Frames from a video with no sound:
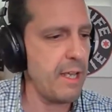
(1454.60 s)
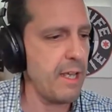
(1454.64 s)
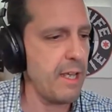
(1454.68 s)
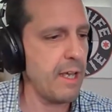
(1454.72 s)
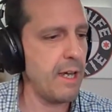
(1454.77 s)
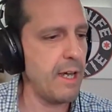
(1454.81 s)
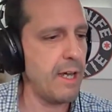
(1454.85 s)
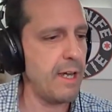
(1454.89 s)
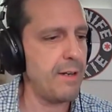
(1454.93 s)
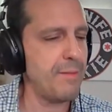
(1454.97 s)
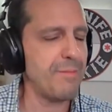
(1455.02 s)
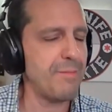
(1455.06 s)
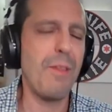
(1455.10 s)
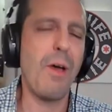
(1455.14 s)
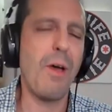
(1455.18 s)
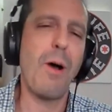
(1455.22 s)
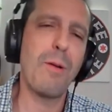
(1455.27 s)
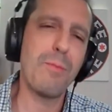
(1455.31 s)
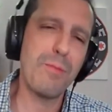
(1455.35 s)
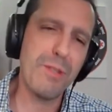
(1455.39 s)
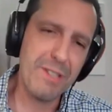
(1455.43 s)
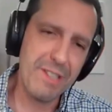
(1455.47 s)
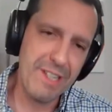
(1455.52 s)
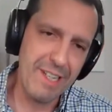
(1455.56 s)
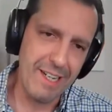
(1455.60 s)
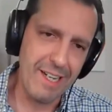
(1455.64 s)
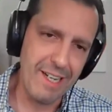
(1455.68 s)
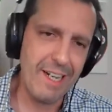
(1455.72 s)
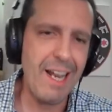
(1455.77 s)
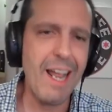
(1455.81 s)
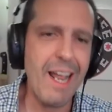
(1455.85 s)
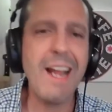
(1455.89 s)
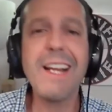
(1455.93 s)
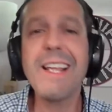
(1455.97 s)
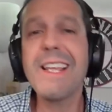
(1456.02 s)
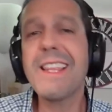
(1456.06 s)
Uh, no, I'm just kidding.
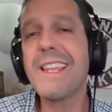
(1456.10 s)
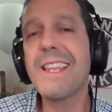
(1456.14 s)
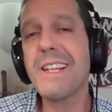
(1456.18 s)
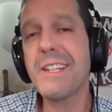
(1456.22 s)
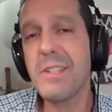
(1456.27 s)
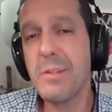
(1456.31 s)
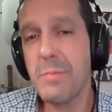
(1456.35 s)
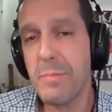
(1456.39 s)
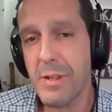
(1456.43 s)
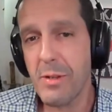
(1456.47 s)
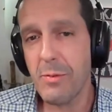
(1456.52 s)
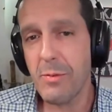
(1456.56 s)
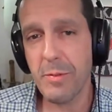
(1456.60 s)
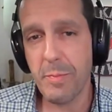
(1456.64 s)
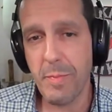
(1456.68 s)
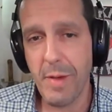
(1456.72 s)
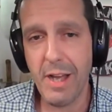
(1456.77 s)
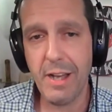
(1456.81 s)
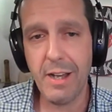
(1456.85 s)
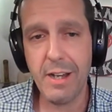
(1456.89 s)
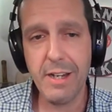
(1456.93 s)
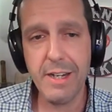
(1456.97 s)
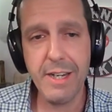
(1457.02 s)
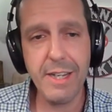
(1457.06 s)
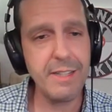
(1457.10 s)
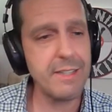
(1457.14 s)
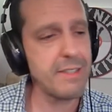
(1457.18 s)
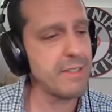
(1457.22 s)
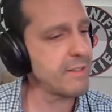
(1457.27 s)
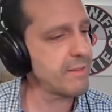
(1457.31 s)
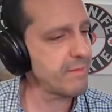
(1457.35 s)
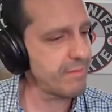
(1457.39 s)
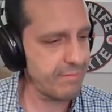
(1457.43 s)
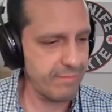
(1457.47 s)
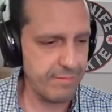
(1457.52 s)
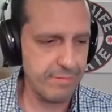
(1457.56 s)
Anything to be with my
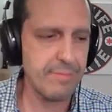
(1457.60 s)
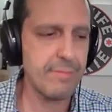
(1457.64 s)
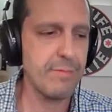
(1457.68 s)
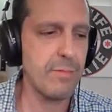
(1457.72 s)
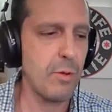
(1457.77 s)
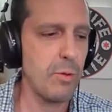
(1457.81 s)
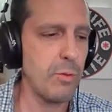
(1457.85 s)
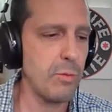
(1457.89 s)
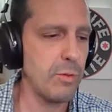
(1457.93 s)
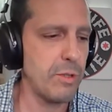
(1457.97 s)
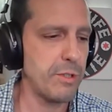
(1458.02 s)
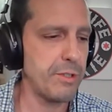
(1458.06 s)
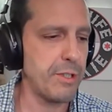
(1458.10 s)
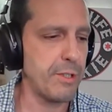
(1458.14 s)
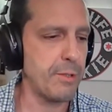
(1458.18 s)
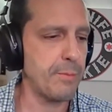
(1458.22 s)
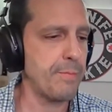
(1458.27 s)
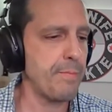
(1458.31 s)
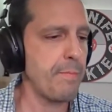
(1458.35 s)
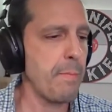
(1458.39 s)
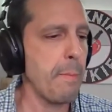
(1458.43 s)
honeys will do.